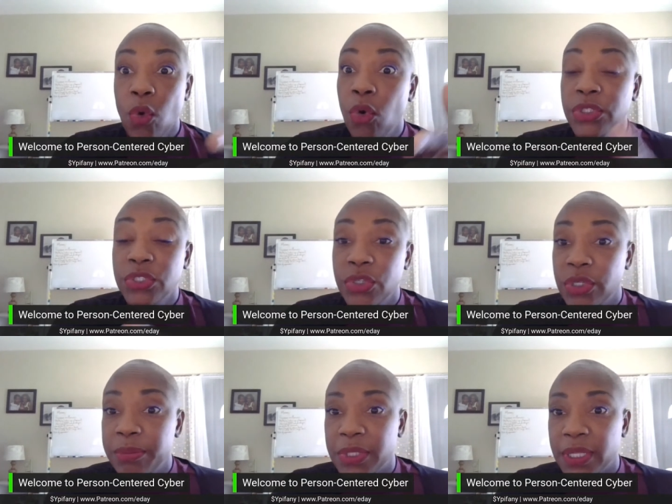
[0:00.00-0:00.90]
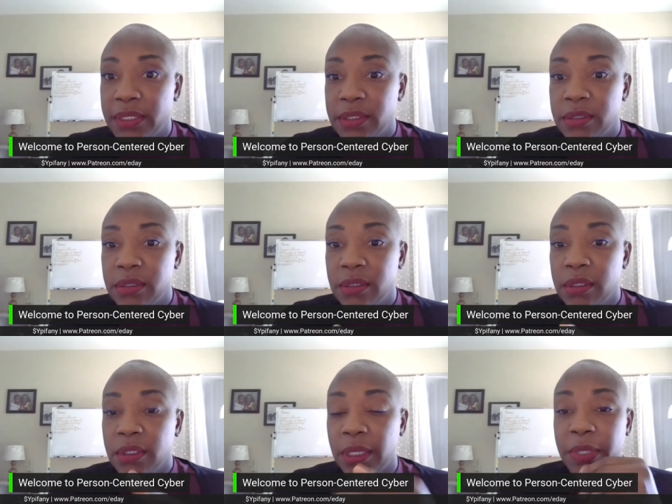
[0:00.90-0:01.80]
Or Security Plus,
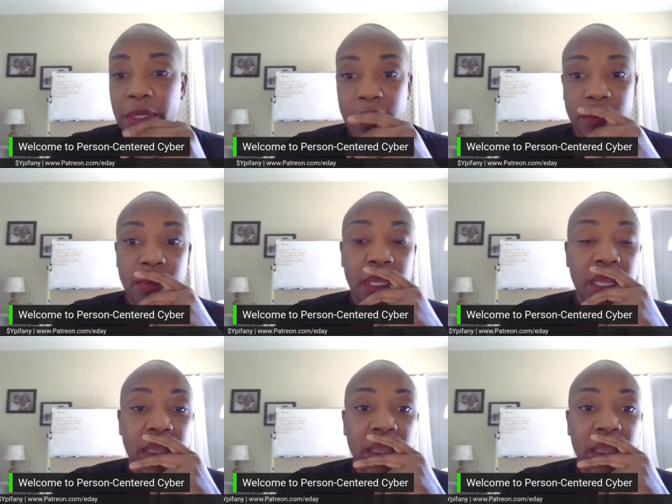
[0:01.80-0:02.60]
let me know.